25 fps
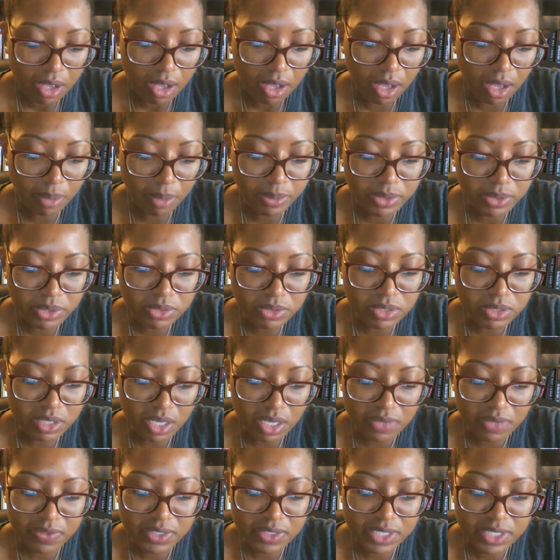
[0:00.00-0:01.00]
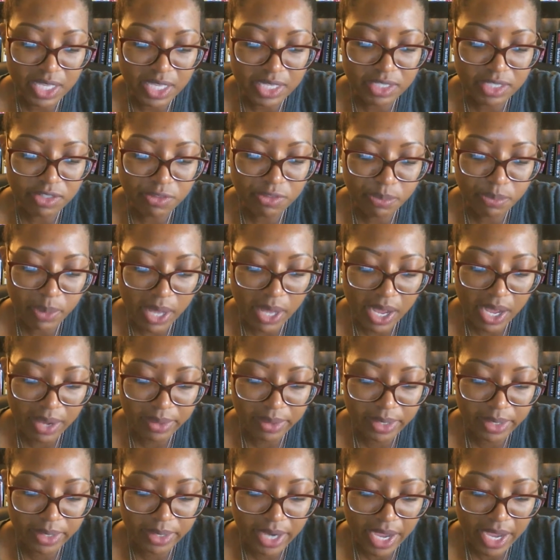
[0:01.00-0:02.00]
Abuse of executive
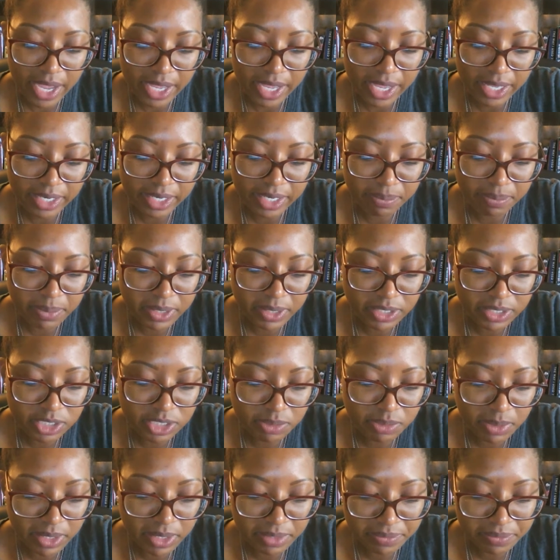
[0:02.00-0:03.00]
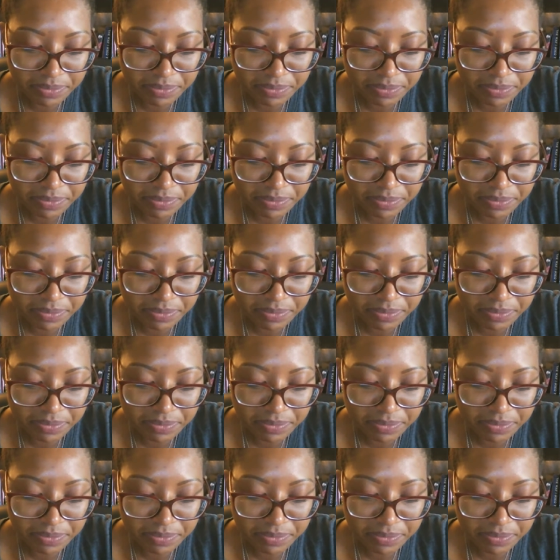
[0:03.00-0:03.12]
power and impeachment.